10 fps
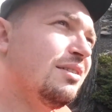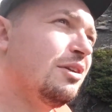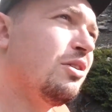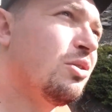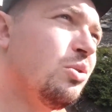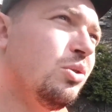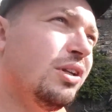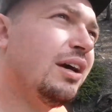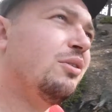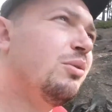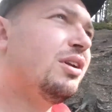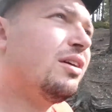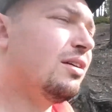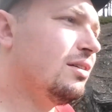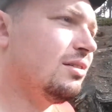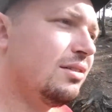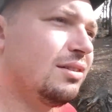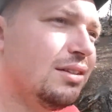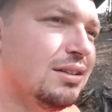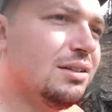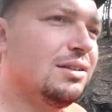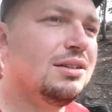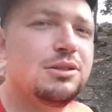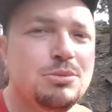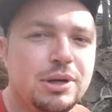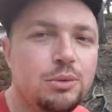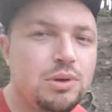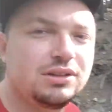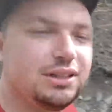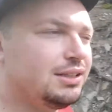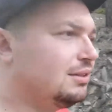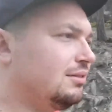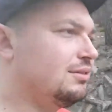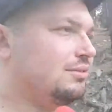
You know, cool down and whatnot. Probably well needed.